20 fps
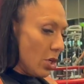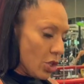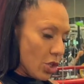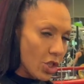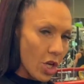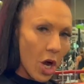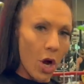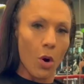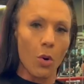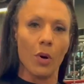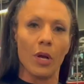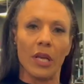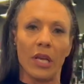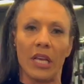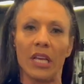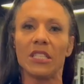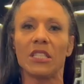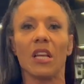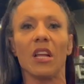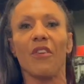So
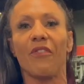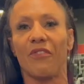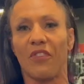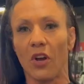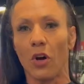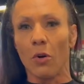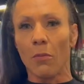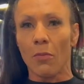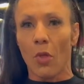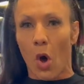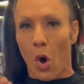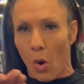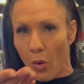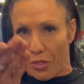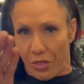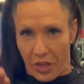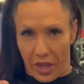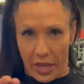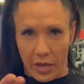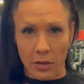he's gonna film the whole
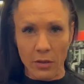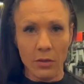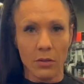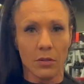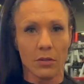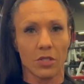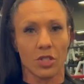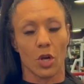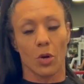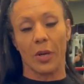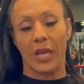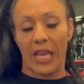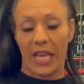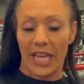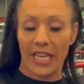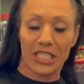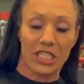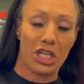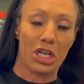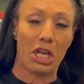thing. So
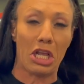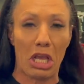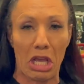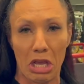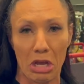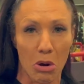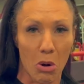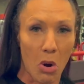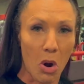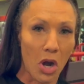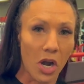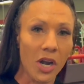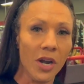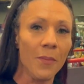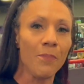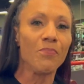he is an Igor.